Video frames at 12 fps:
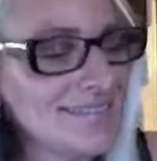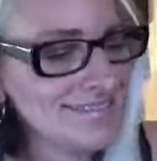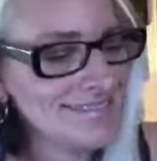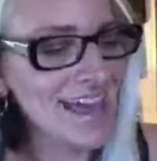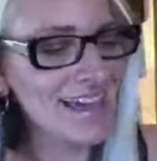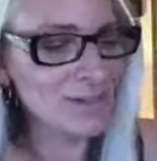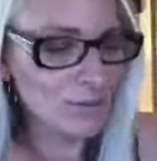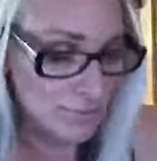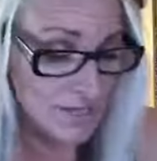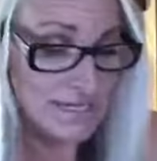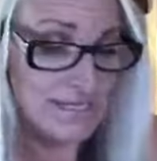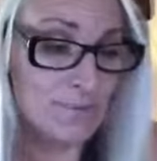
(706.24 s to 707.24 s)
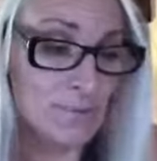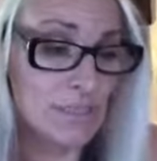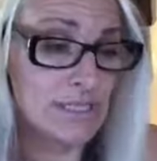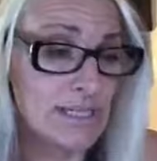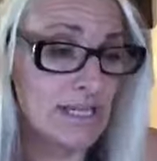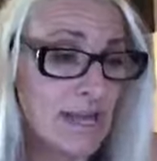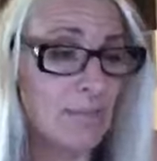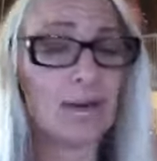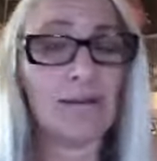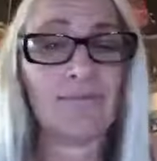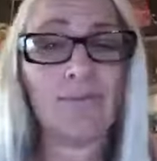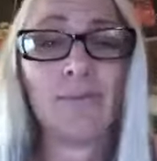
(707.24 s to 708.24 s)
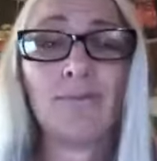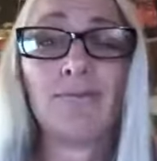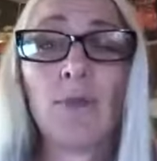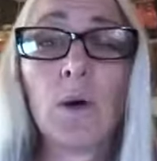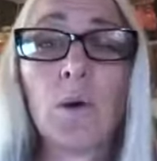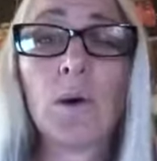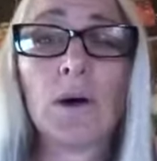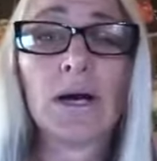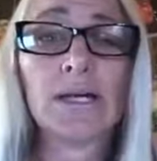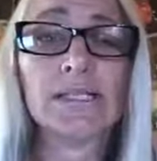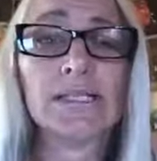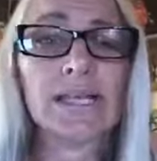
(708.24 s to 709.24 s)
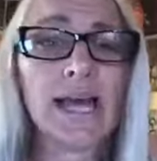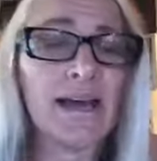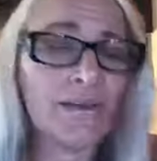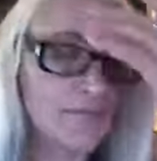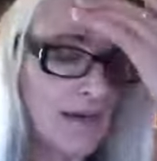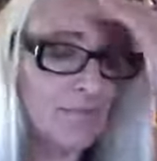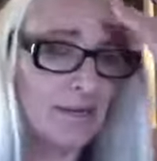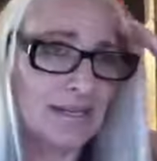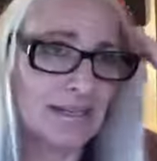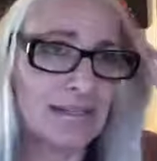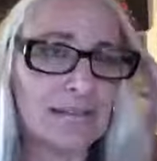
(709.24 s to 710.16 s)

that crazy person coming up from the floor and stuff. I mean,